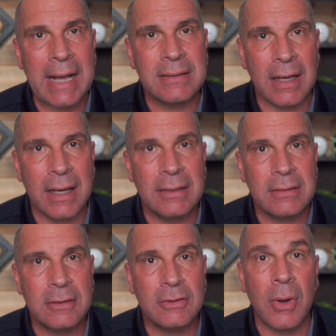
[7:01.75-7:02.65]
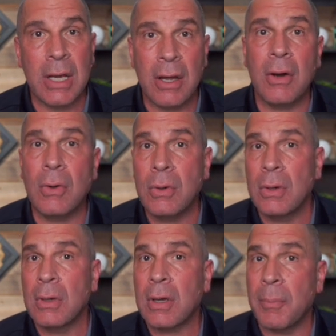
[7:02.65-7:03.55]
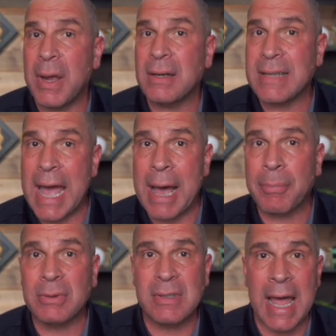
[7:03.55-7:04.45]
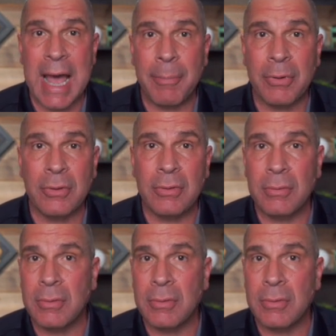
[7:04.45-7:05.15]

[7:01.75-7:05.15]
size. So I know compares apples to apples,